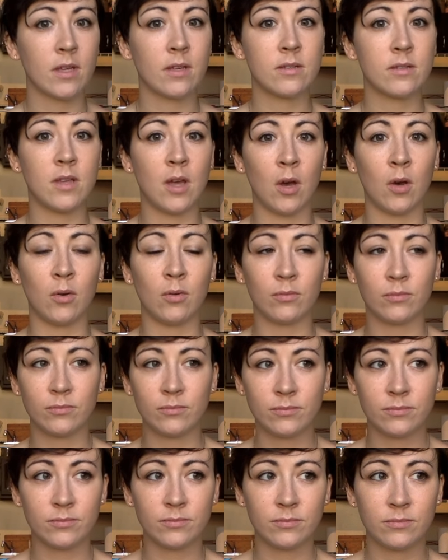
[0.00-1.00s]
So,
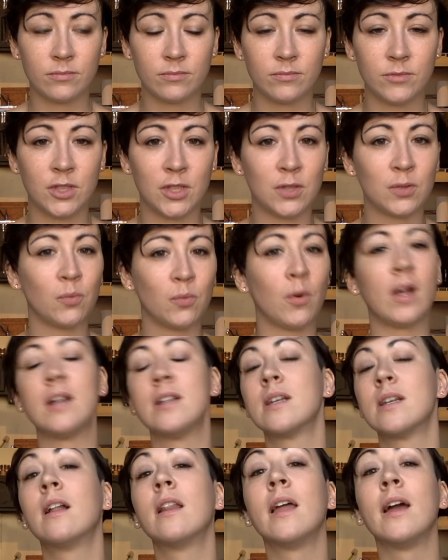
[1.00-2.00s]
just wanted
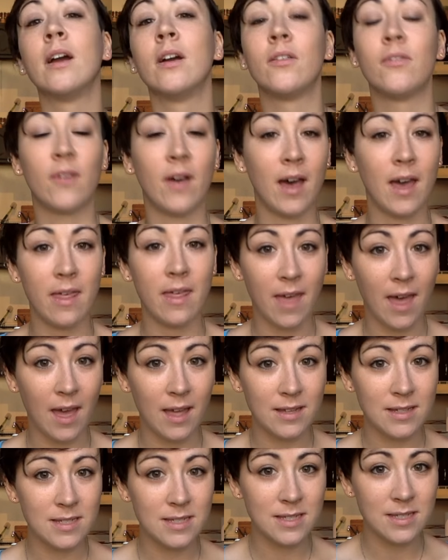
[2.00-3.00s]
to clarify
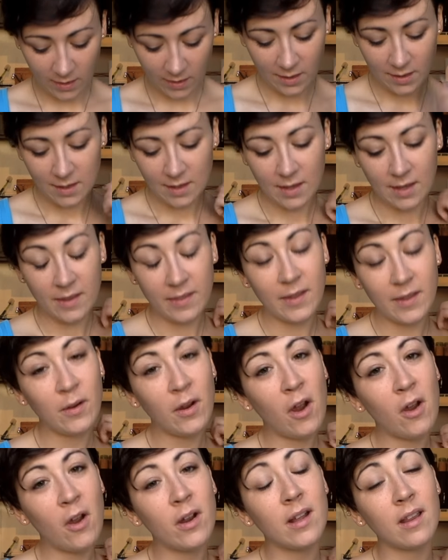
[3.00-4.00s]
that. There
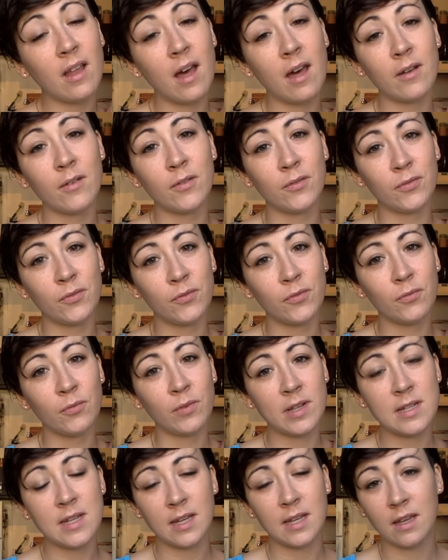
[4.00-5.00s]
are a lot of
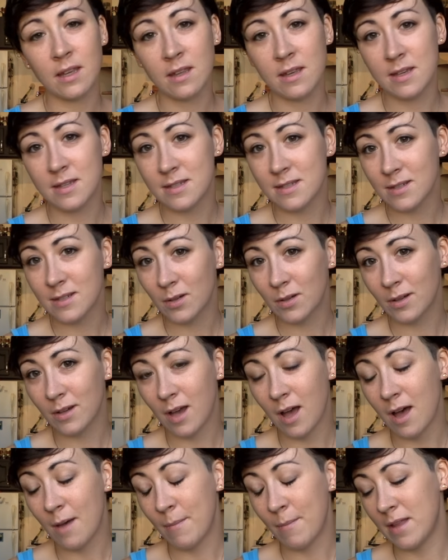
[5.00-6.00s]
ridiculous
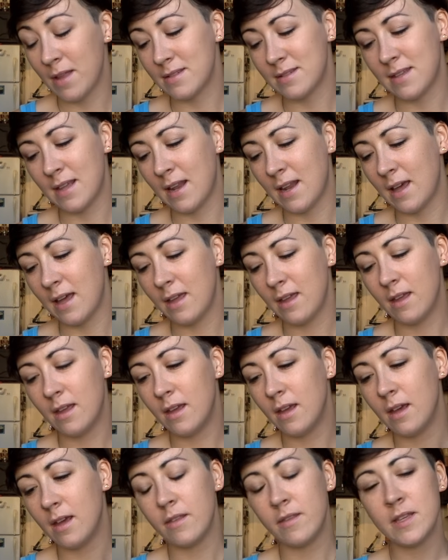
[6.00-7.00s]
comments that
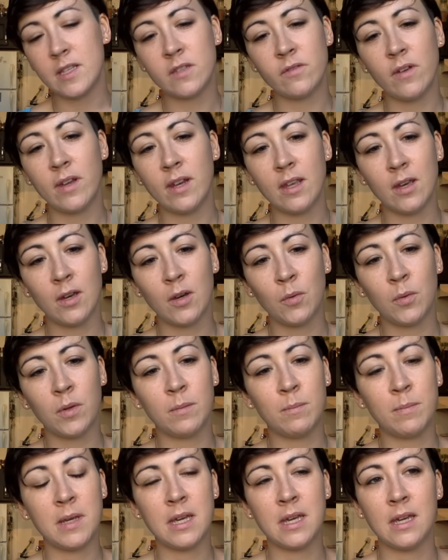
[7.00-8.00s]
this video
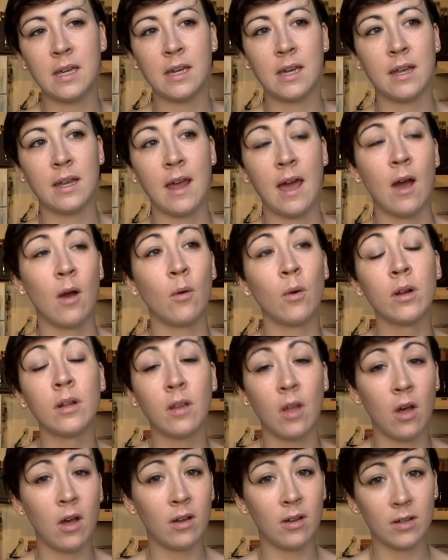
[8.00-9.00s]
would be an hour
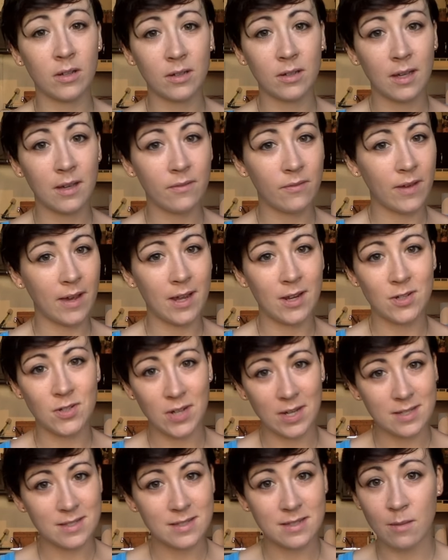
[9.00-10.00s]
long if I
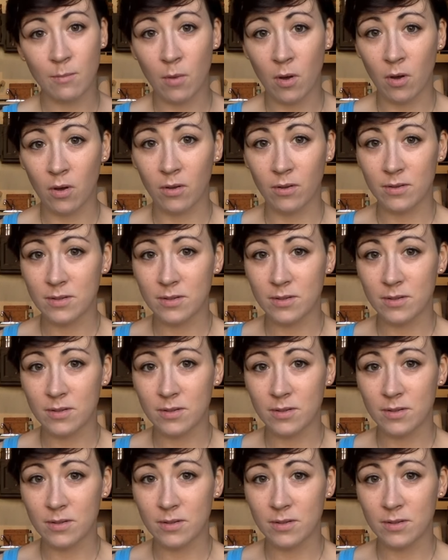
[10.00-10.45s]
addressed them all.